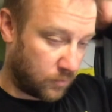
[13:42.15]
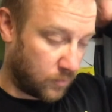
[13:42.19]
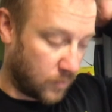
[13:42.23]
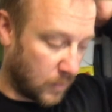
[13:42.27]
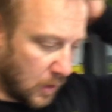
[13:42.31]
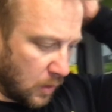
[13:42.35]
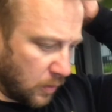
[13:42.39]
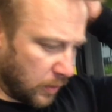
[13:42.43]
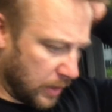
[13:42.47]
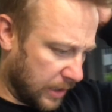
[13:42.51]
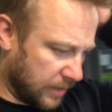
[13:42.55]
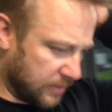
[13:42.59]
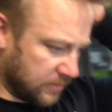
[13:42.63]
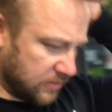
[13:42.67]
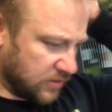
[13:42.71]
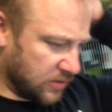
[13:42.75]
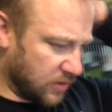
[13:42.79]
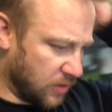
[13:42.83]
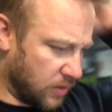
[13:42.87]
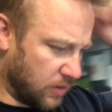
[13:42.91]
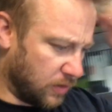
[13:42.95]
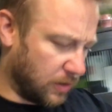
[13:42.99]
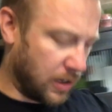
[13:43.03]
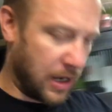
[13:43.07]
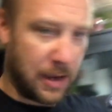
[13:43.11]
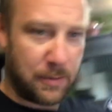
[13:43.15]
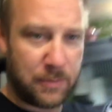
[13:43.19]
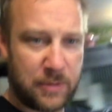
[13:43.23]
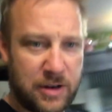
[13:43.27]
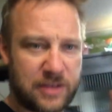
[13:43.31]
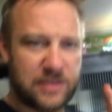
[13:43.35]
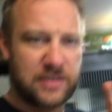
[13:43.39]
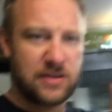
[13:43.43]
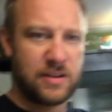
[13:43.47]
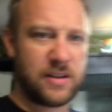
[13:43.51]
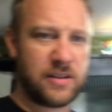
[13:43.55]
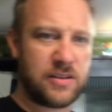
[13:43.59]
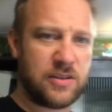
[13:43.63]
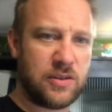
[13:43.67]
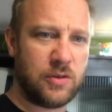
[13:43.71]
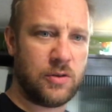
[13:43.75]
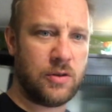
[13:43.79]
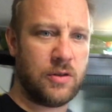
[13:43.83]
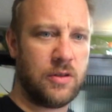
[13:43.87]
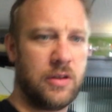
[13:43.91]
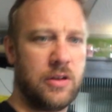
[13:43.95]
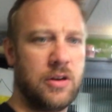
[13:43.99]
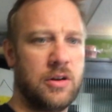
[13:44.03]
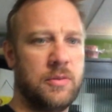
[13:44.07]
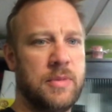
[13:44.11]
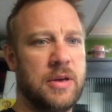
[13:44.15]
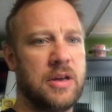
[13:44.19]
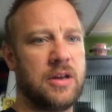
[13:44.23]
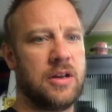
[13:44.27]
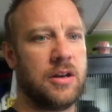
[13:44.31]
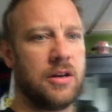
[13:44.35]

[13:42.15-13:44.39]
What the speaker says: Okay, so I'm going to talk to you a little bit